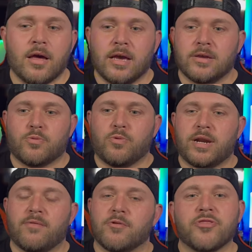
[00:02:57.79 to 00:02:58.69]
is
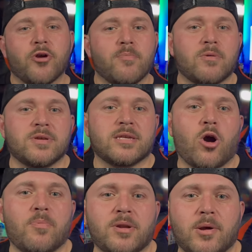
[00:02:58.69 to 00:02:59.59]
whenever Thurman was
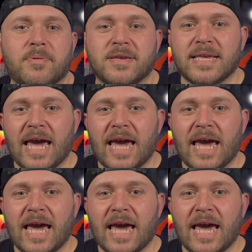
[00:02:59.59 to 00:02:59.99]
opening up his